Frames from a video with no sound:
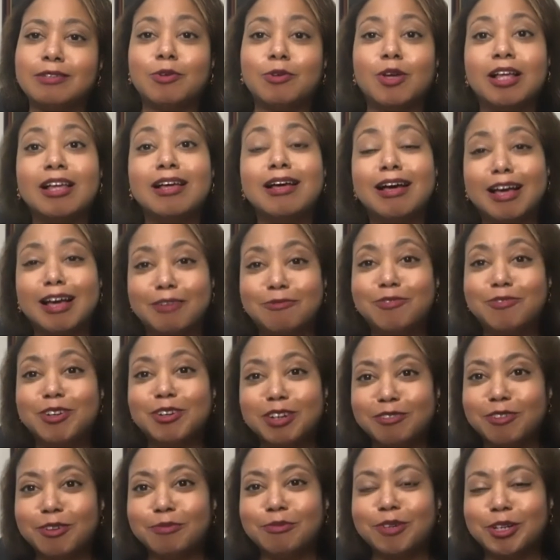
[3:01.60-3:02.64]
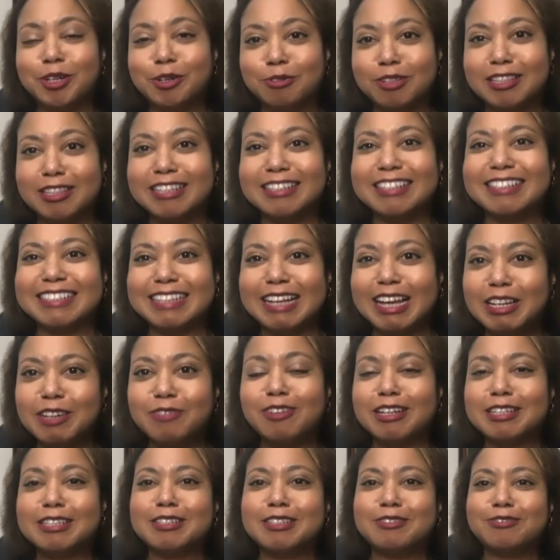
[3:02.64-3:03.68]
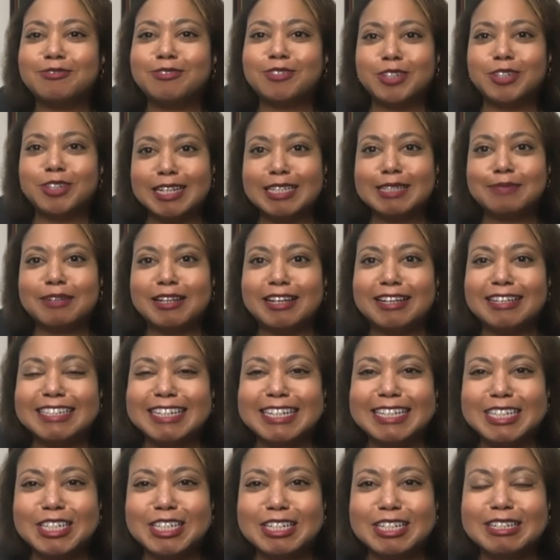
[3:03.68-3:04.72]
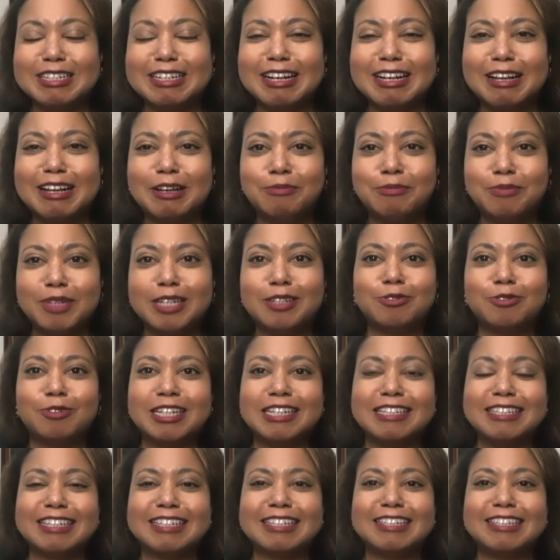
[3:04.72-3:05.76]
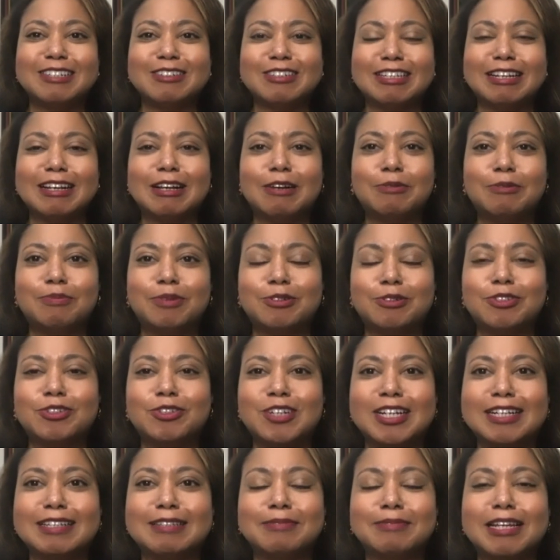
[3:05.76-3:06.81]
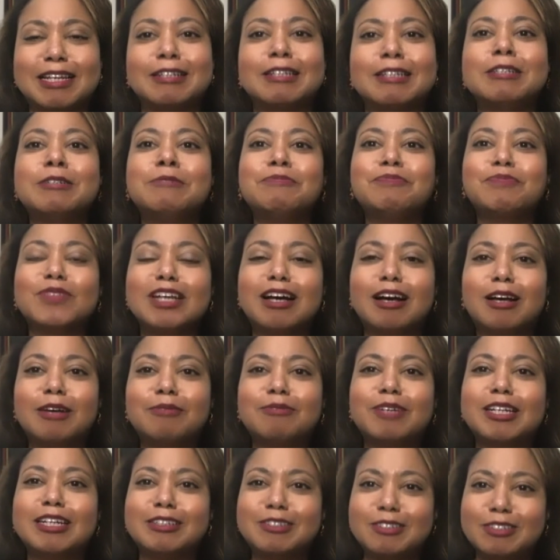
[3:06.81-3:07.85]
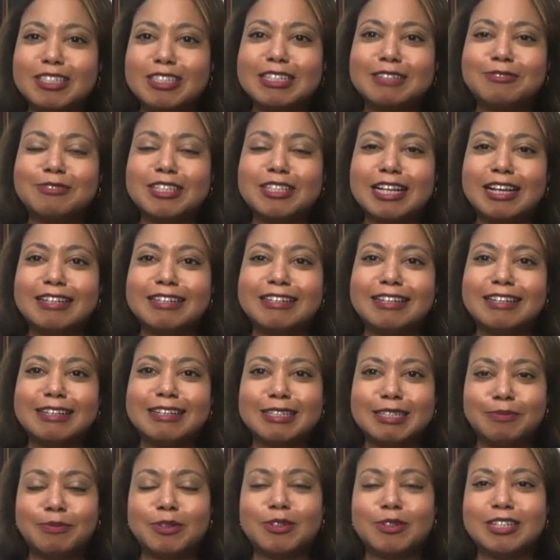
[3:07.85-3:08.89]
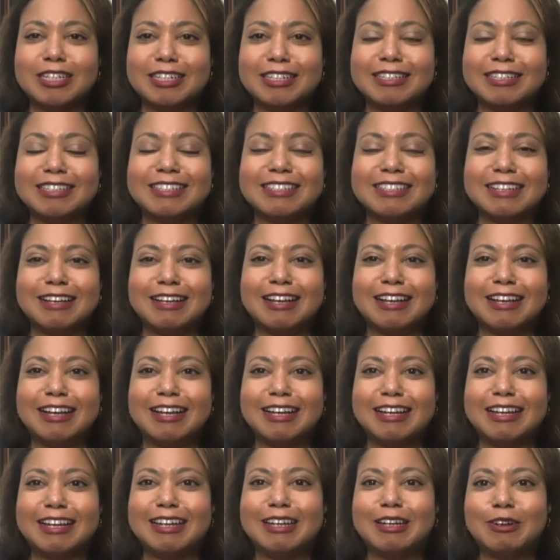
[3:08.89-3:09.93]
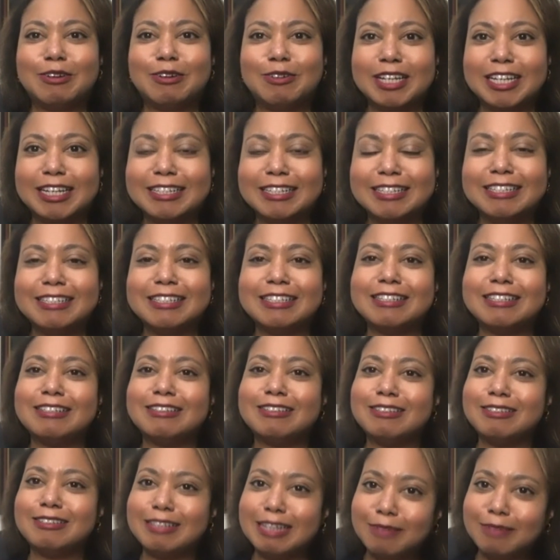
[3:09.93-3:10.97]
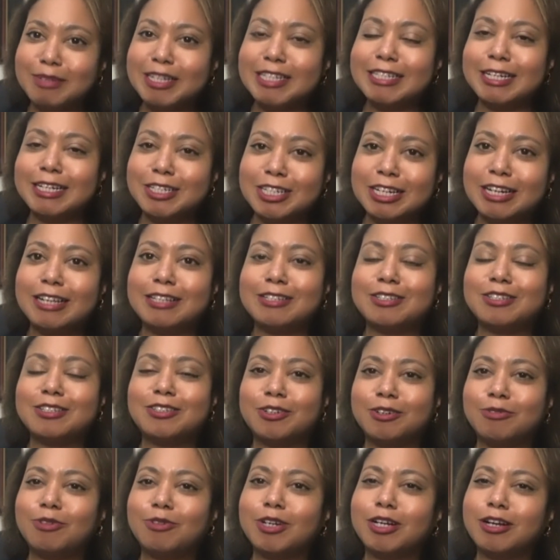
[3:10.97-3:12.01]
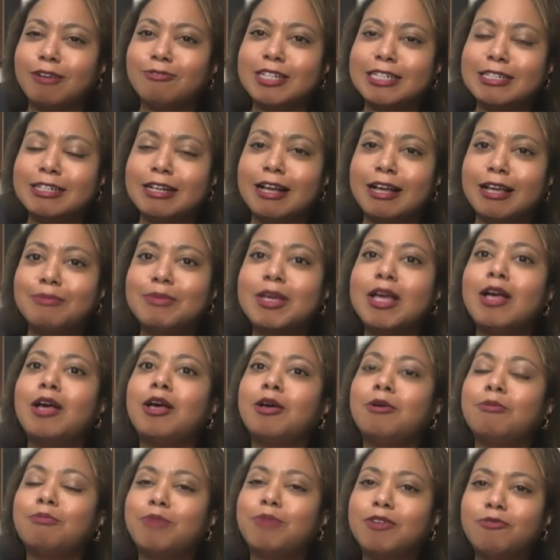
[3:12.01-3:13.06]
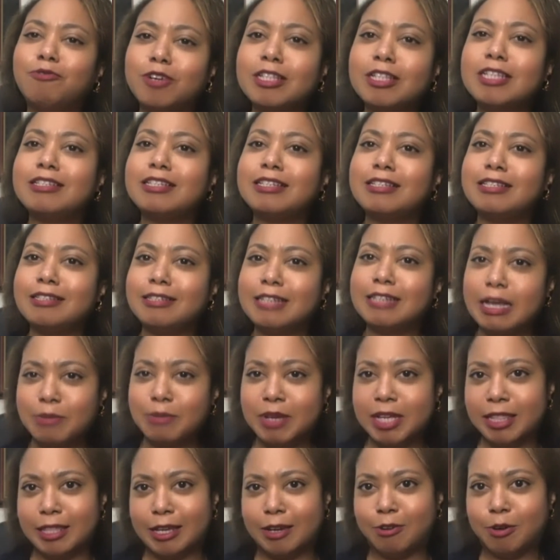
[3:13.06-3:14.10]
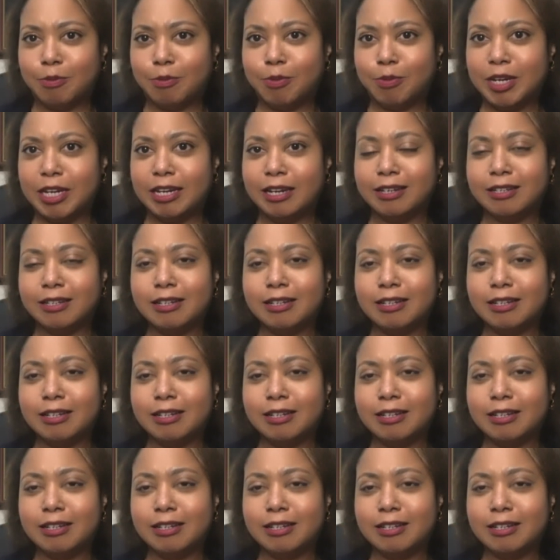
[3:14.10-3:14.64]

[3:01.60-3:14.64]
Well, I'm very familiar with the side effects of transplantation, being 26 years now post-transplant, and understand what that experience is, and segmentation has a certain recovery time. But for the systemic therapies,